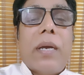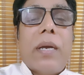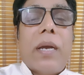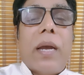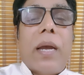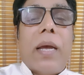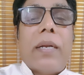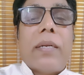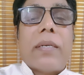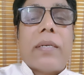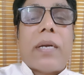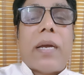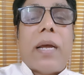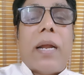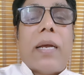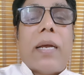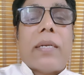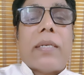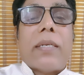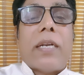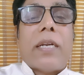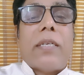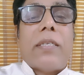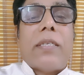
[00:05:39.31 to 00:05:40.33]
and
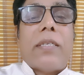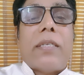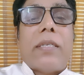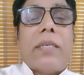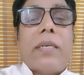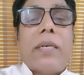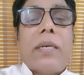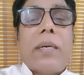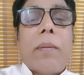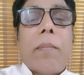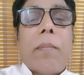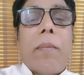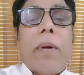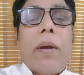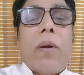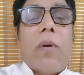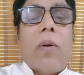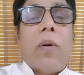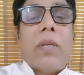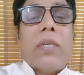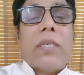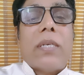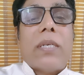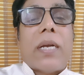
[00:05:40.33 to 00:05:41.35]
collected
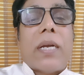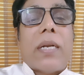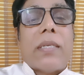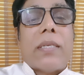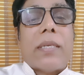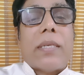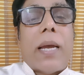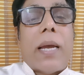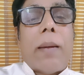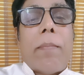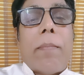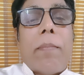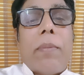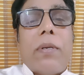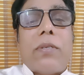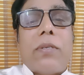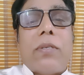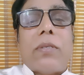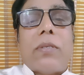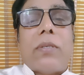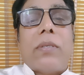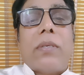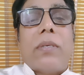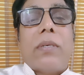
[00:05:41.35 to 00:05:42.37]
biological
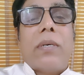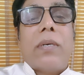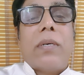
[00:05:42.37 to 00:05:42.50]
samples